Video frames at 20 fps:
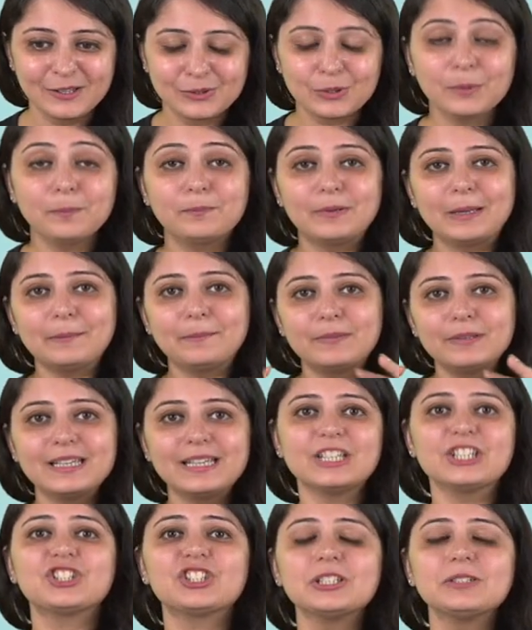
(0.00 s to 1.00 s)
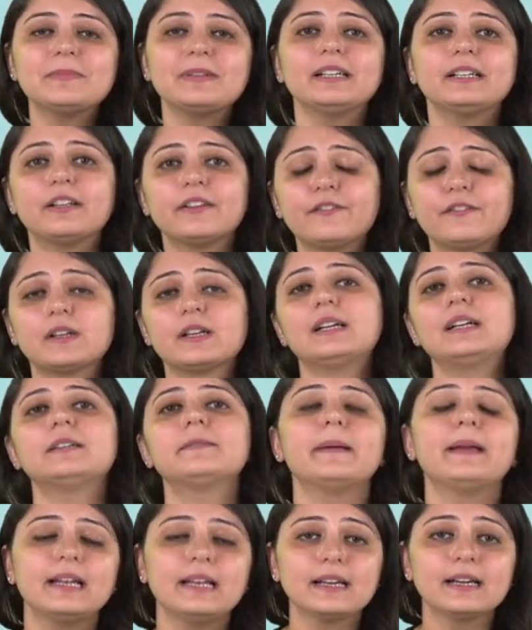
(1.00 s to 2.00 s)
So preparation mein
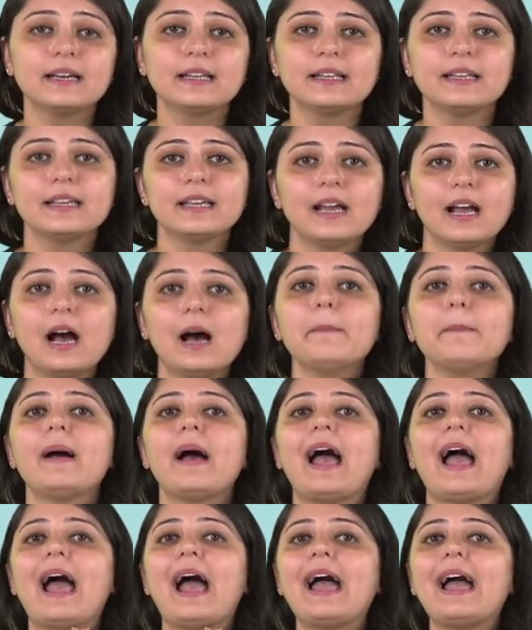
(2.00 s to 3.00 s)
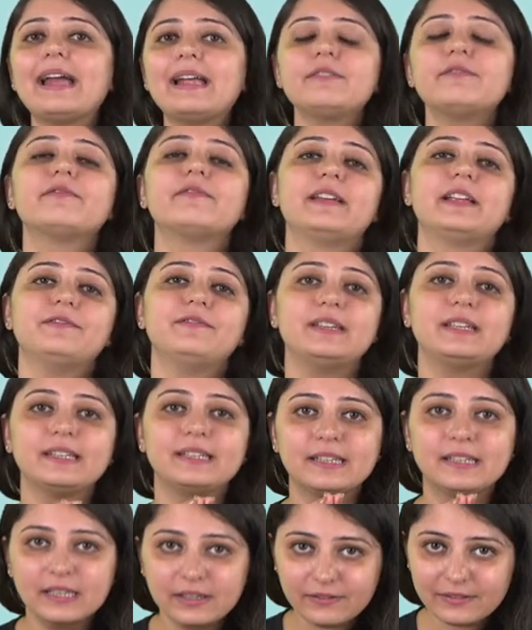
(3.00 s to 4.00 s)
difficult pehle karenge hum, and when we
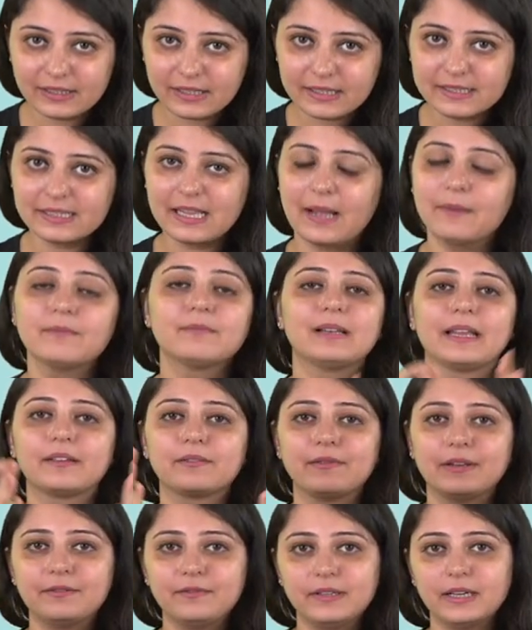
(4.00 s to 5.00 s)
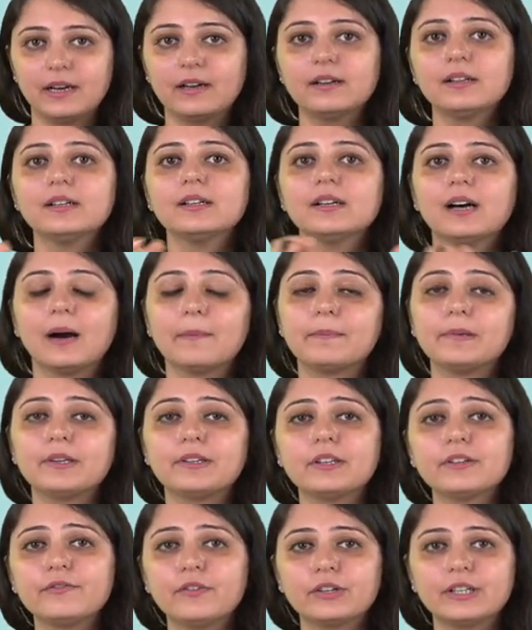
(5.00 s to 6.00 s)
give an exam, like when we are
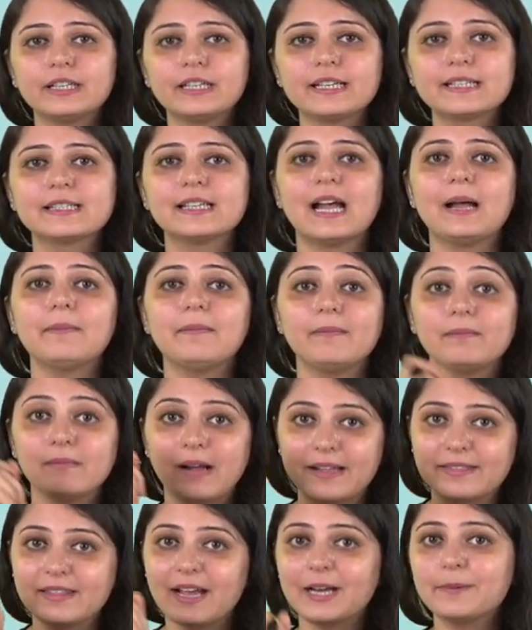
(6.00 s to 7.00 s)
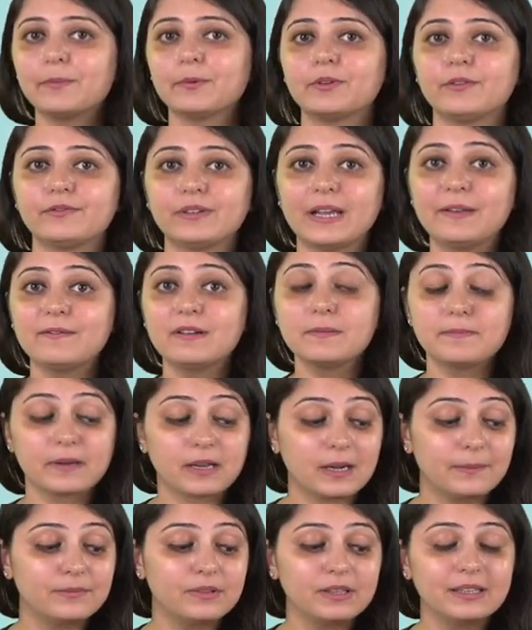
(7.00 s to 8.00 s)
appearing for an exam, at that point of time, we'll
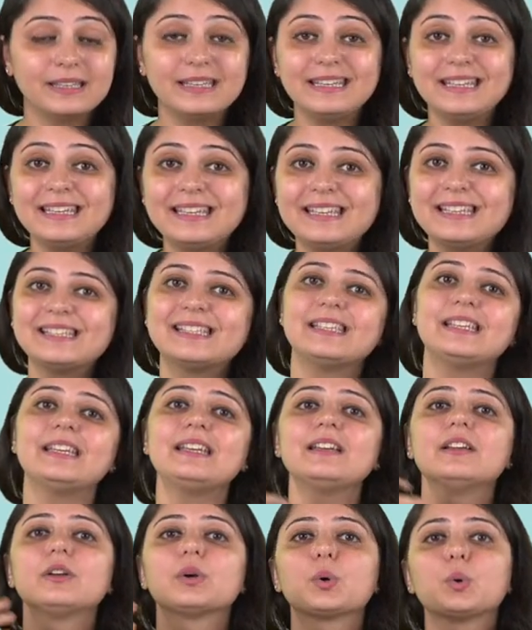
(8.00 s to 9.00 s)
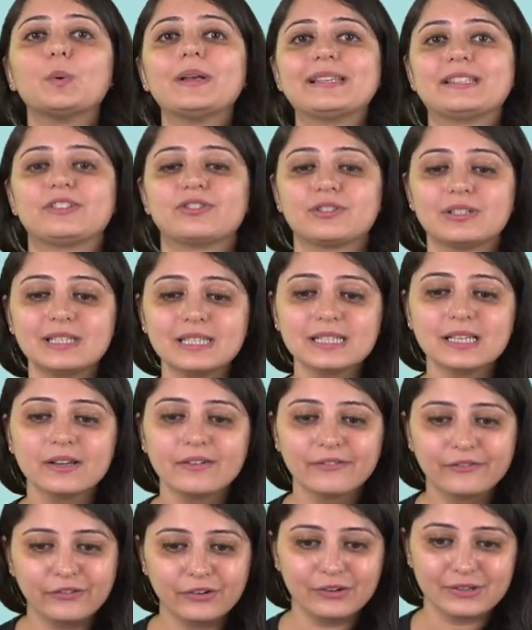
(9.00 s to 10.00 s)
pick up the easy questions
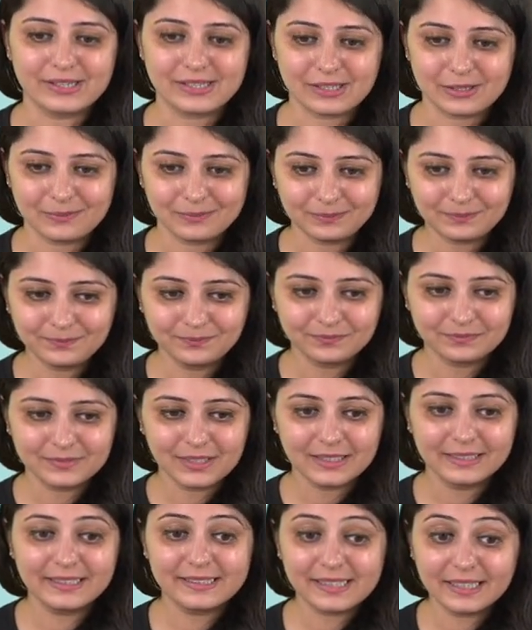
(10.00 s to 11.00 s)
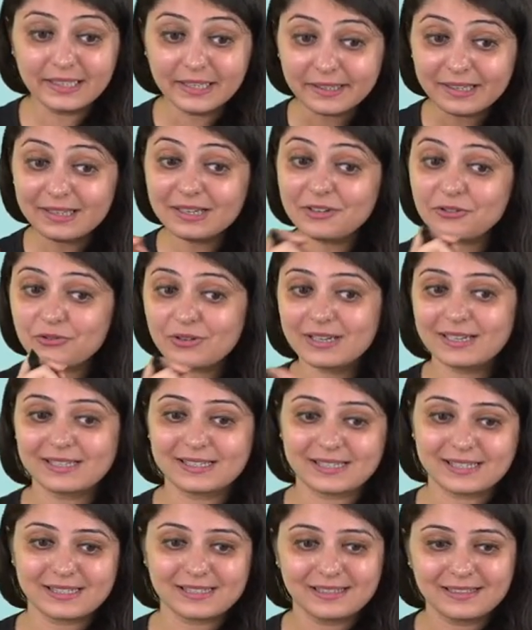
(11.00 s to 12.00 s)
first. These are little
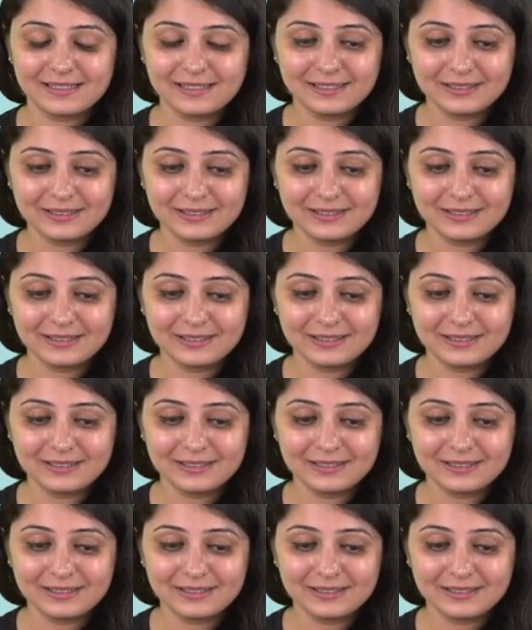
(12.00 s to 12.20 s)
tricks.